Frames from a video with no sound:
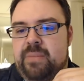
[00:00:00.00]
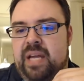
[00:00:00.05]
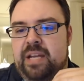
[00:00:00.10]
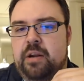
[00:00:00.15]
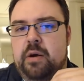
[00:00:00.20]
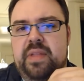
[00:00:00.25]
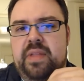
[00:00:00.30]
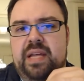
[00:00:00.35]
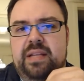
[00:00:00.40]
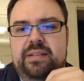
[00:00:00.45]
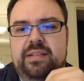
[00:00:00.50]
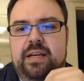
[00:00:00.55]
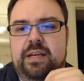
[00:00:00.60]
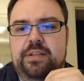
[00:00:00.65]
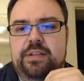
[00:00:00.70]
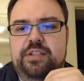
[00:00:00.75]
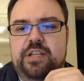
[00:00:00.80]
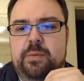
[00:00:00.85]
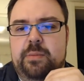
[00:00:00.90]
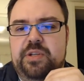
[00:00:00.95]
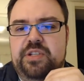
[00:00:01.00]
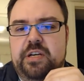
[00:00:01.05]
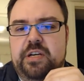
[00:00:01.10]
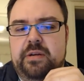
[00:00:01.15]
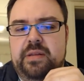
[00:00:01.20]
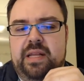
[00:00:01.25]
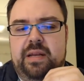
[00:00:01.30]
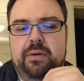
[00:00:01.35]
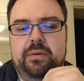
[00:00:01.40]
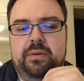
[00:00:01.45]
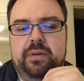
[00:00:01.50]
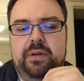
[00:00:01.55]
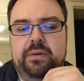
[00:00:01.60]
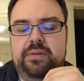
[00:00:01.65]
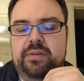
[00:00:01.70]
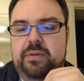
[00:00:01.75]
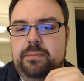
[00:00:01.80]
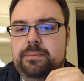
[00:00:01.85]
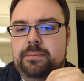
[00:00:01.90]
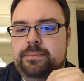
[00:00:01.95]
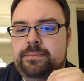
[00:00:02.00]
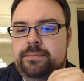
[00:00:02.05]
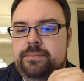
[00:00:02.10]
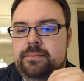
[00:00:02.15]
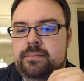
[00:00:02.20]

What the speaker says: I know that Jim was sharing that earlier too.